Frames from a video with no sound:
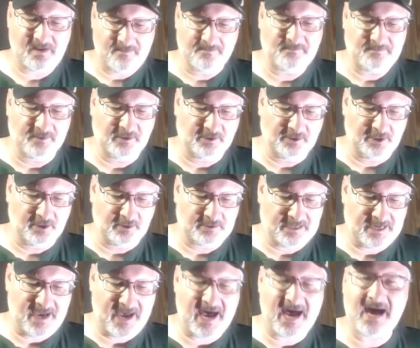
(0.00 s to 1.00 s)
the little
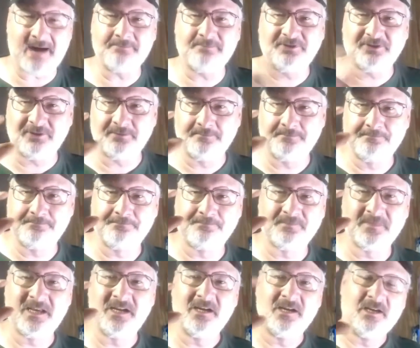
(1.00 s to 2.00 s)
cobs
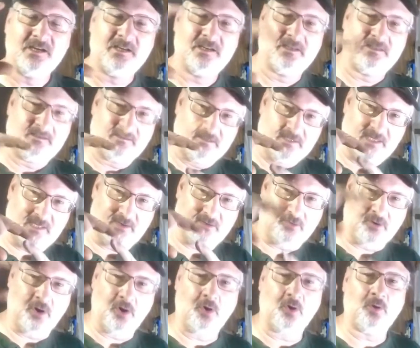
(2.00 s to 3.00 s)
that
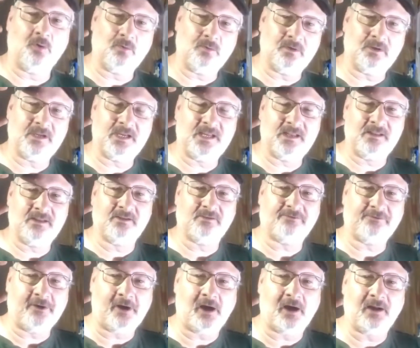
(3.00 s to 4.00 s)
grow in the
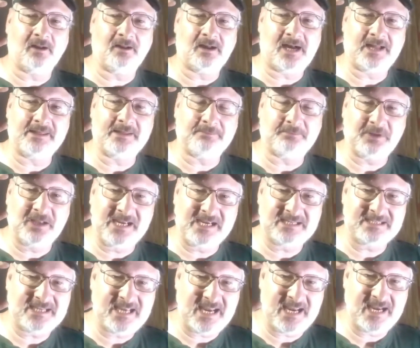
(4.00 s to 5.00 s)
fall on the
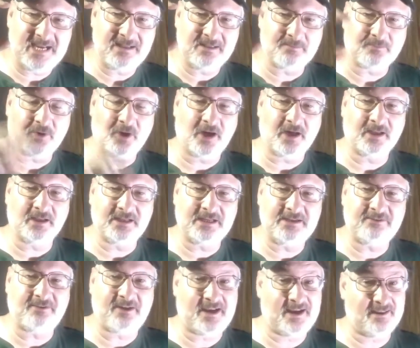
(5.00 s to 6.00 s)
plantain, the
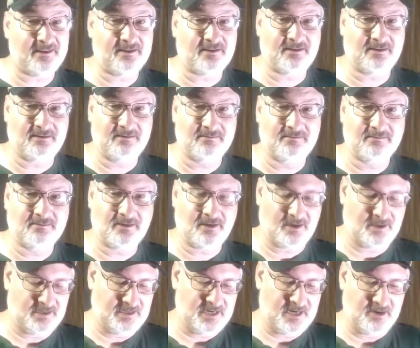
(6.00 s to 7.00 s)
broadleaf and the
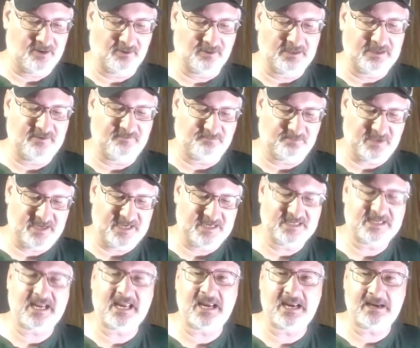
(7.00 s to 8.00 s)
uh, narrowleaf
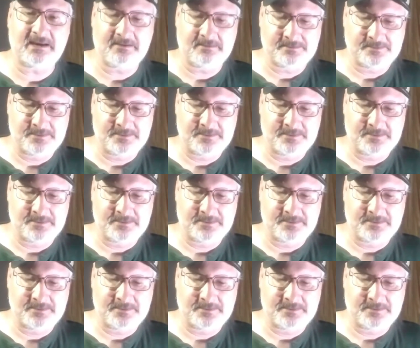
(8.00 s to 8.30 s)
plantain,